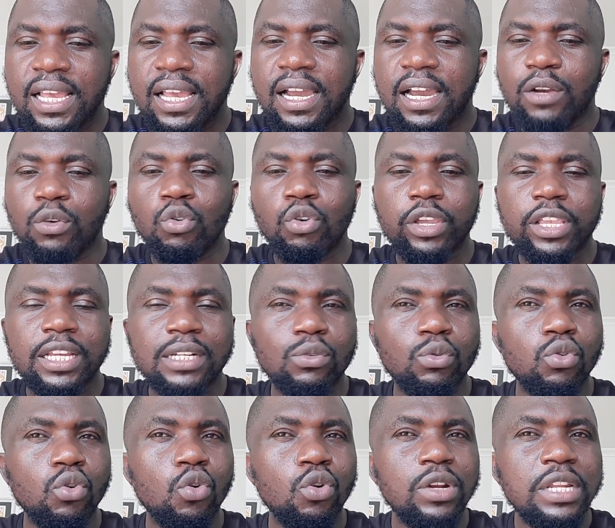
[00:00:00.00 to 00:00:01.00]
and Uhuru Kenyatta
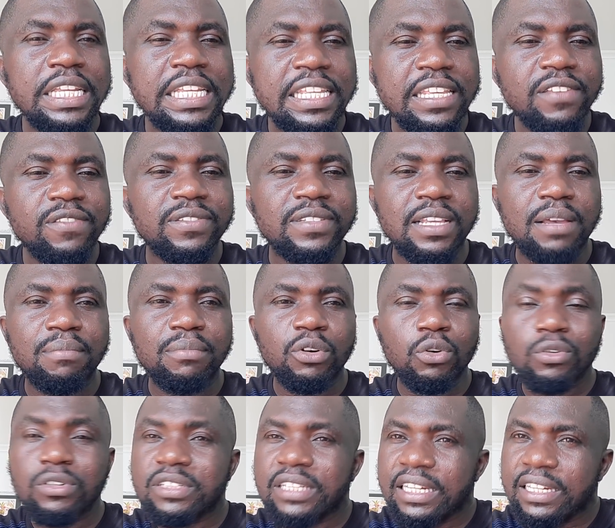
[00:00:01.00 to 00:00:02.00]
would only give some
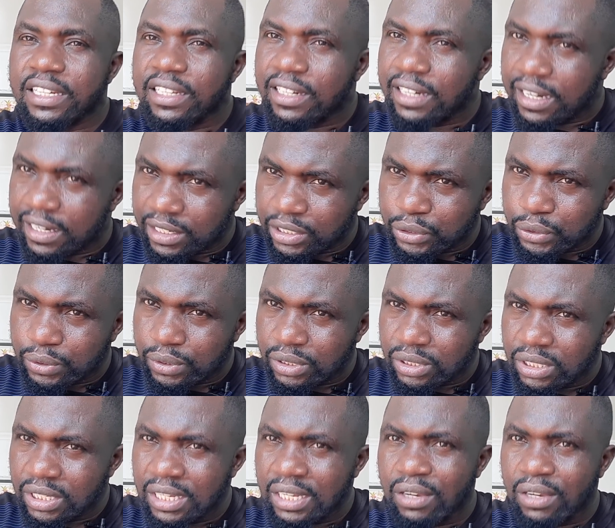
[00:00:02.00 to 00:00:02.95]
roadside declarations